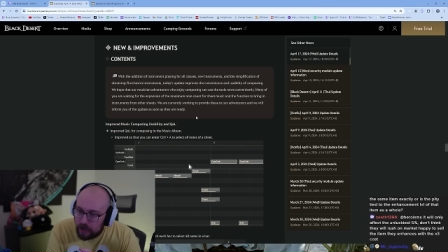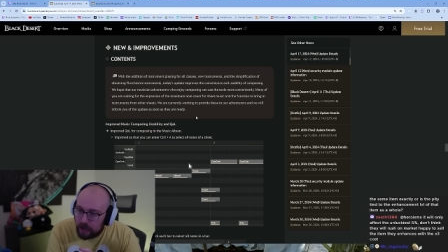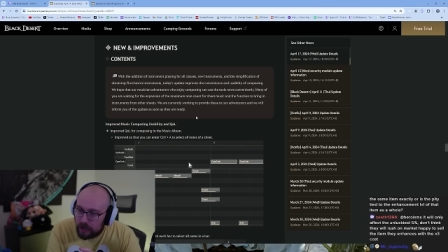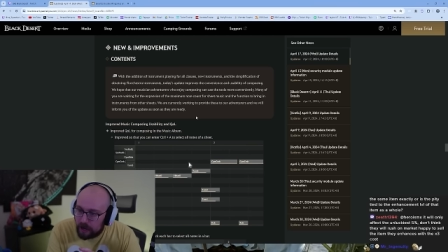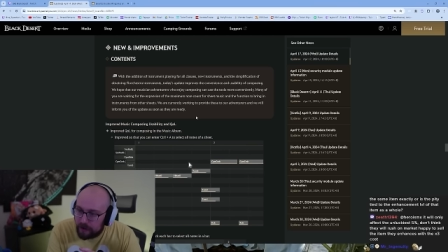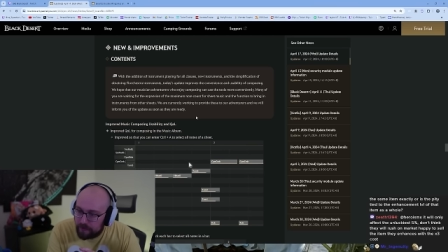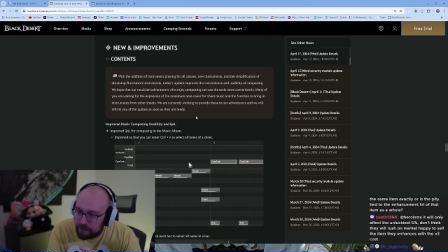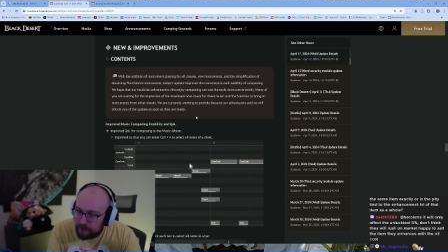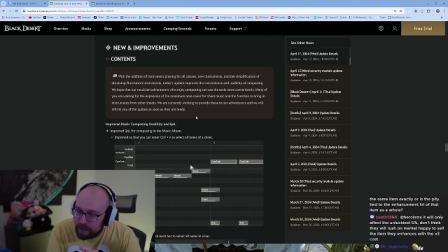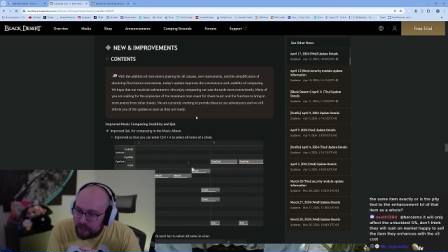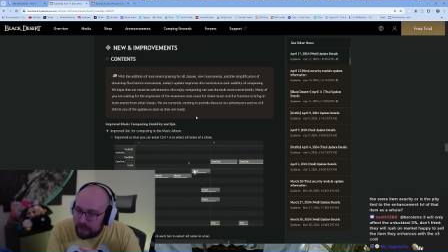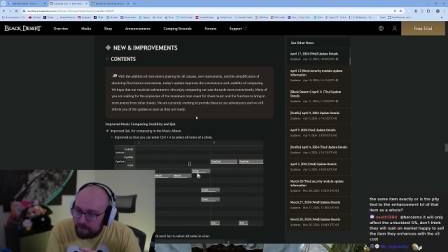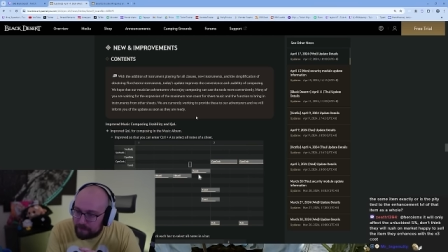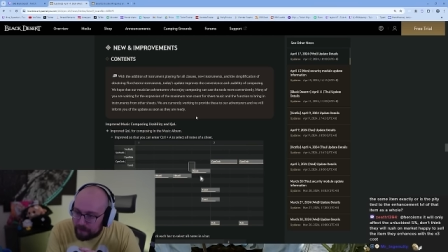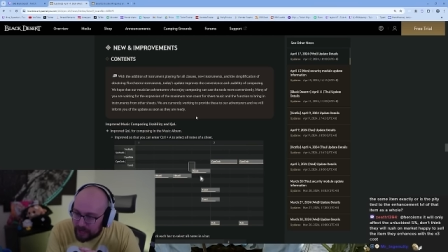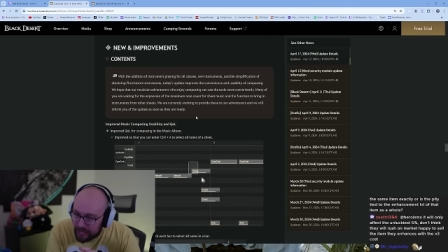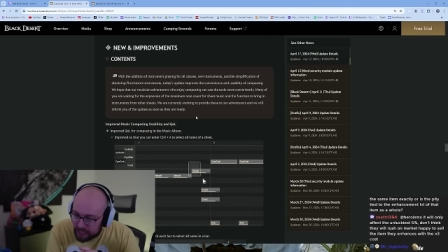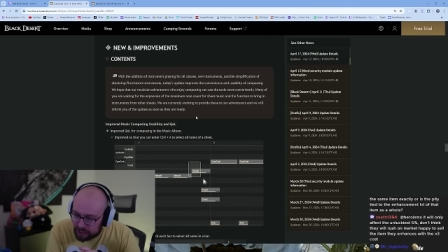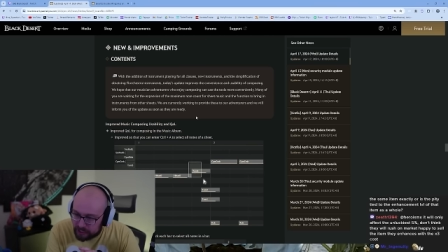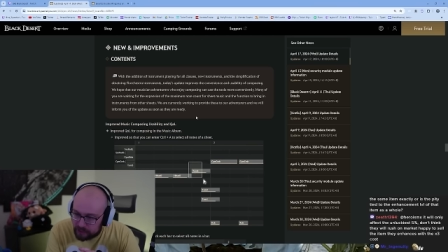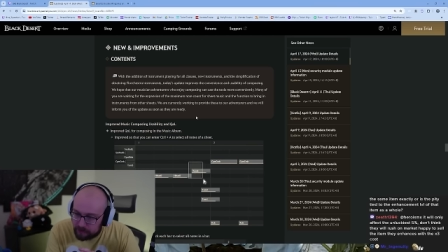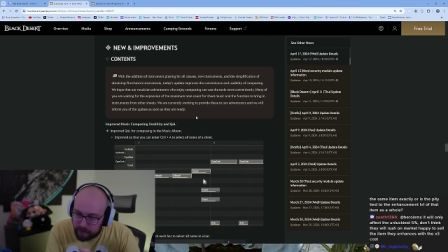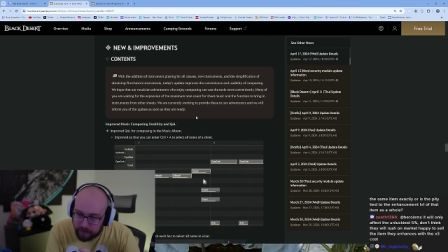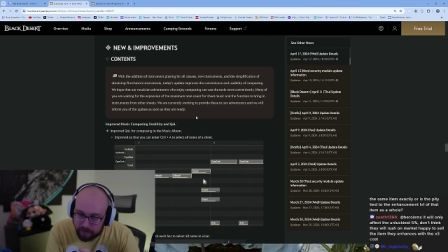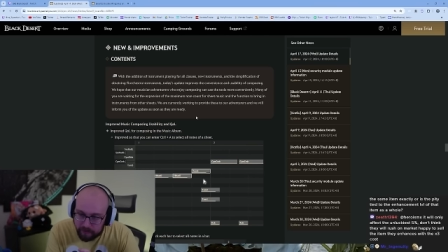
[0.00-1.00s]
of the
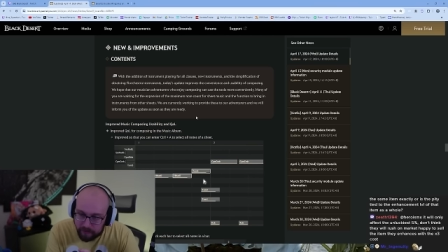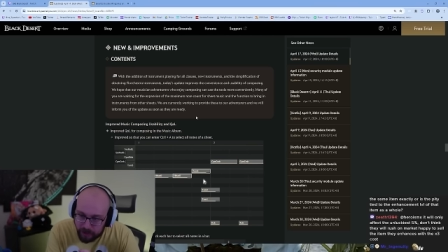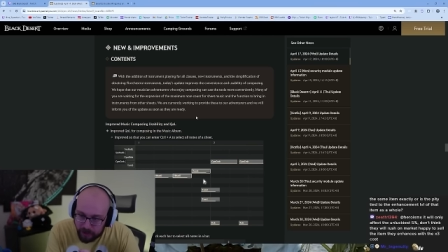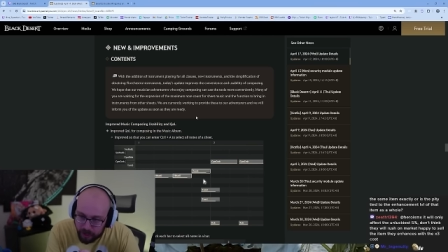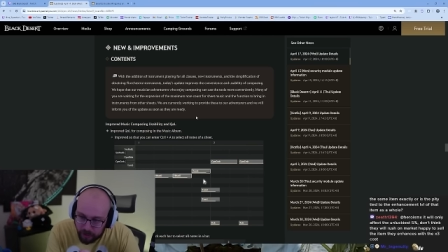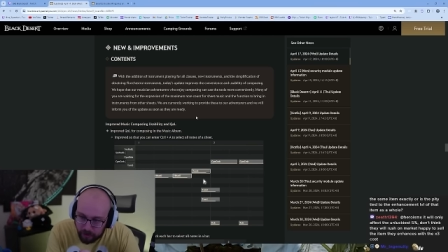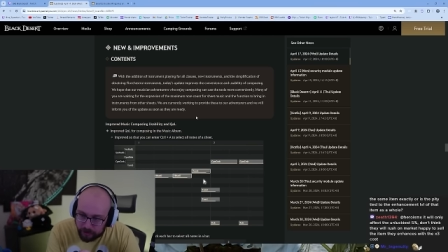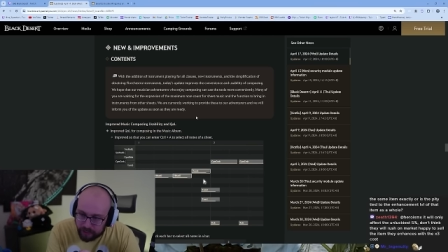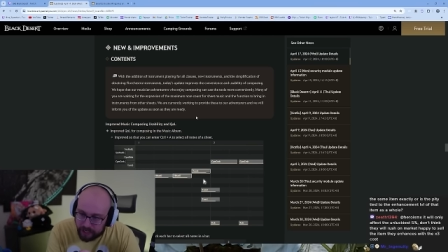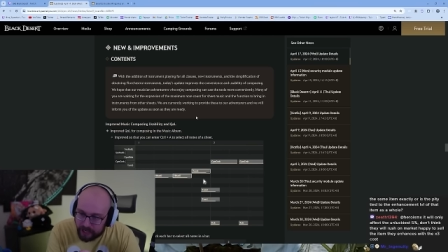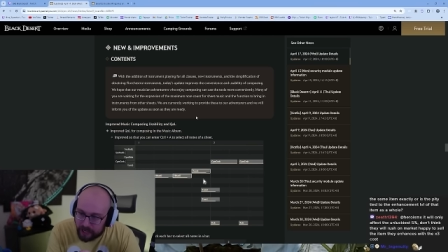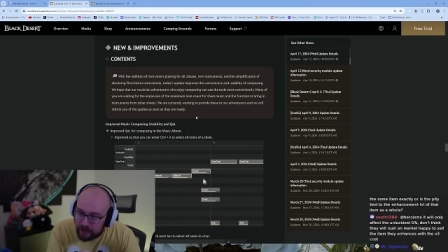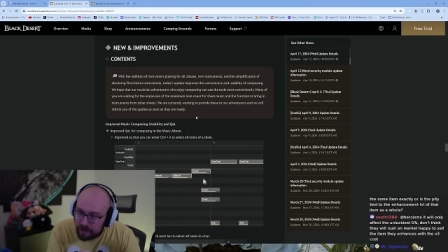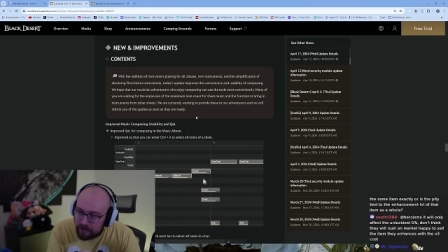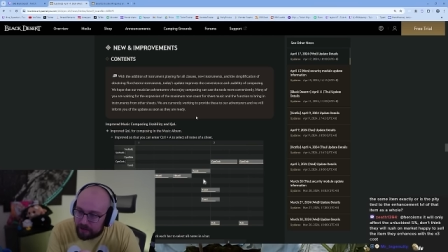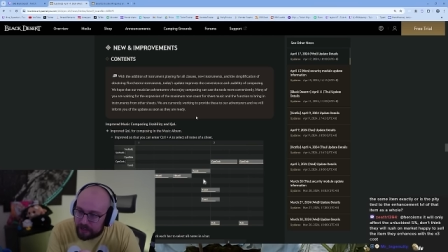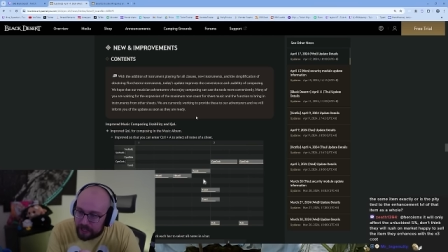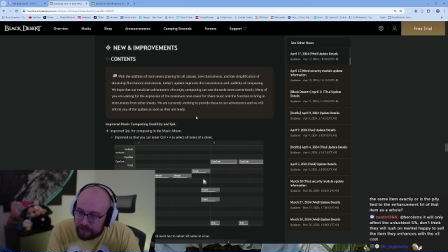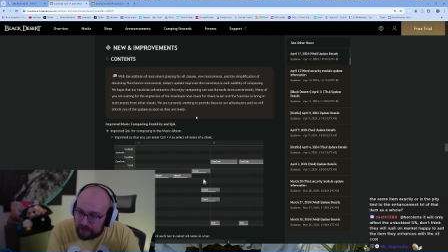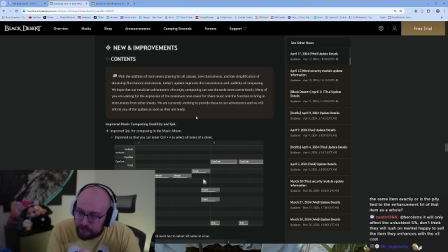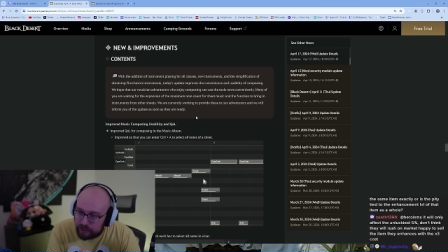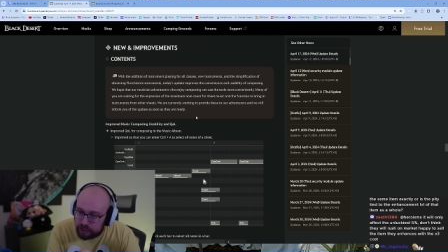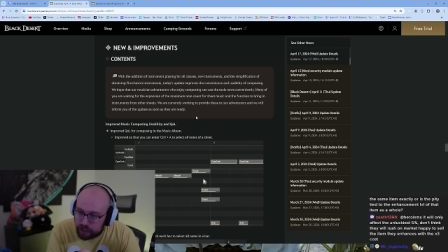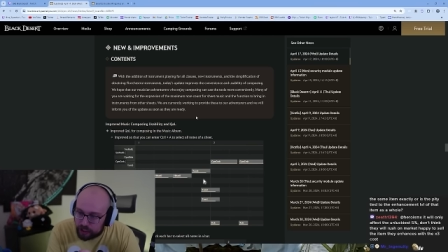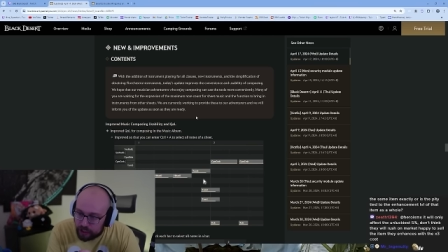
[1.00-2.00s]
maximum note count
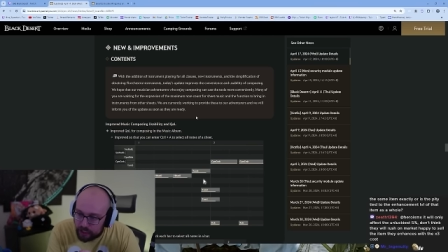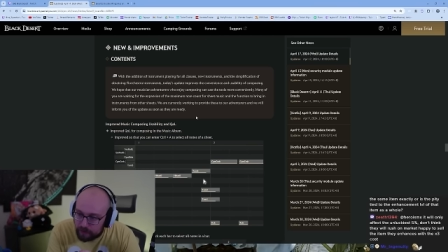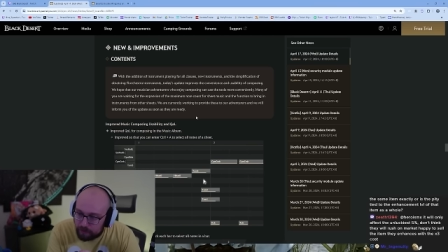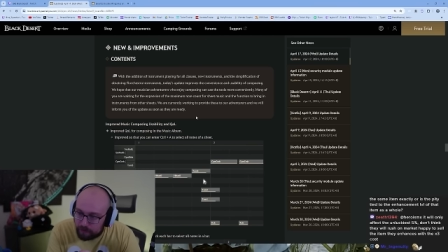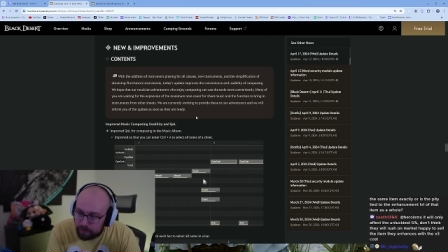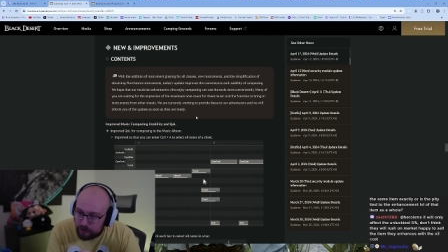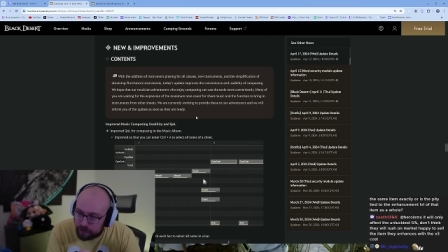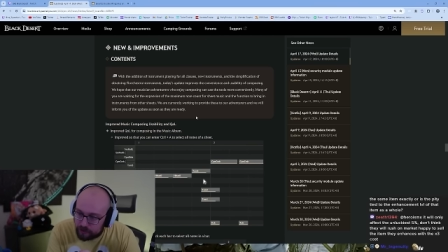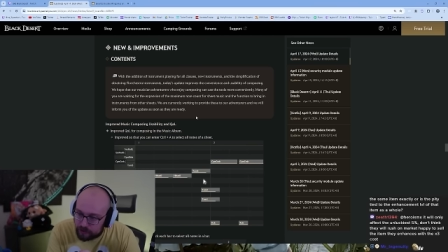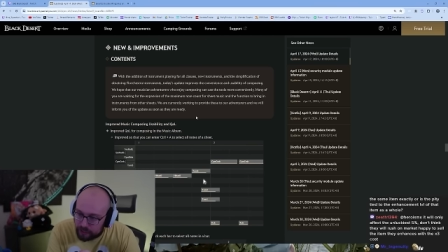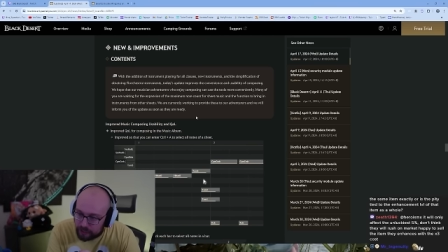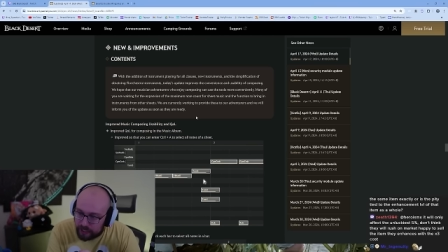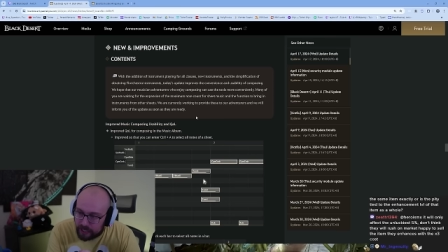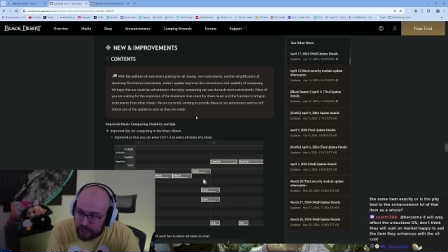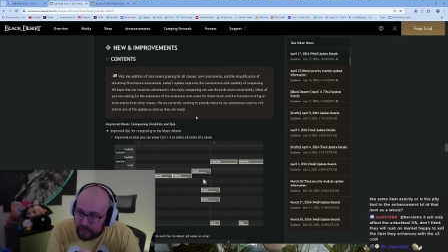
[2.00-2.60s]
and the sheet music